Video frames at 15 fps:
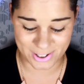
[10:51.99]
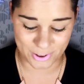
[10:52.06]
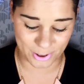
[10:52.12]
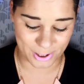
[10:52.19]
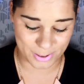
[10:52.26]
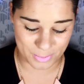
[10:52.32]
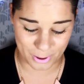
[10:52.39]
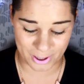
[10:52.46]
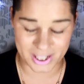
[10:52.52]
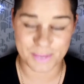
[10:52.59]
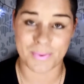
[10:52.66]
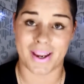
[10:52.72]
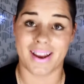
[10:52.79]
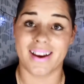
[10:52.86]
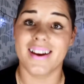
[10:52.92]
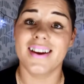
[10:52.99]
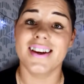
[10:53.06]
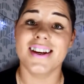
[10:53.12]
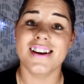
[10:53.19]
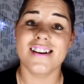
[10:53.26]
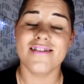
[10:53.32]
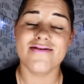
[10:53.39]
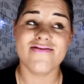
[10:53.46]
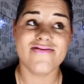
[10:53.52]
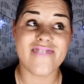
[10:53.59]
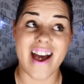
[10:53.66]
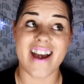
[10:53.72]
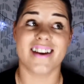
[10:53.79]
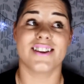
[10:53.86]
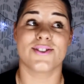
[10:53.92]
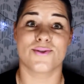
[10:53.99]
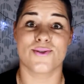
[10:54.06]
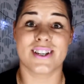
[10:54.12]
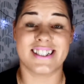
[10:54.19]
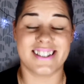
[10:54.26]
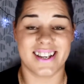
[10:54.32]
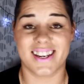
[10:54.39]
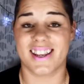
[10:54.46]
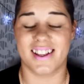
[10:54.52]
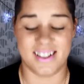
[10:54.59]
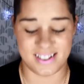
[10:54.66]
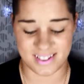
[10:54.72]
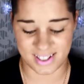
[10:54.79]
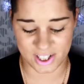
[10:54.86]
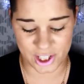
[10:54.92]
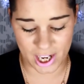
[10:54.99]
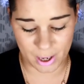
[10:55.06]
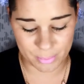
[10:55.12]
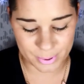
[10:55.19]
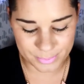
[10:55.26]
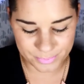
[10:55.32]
$2 per each pair. That is ridiculously cheap.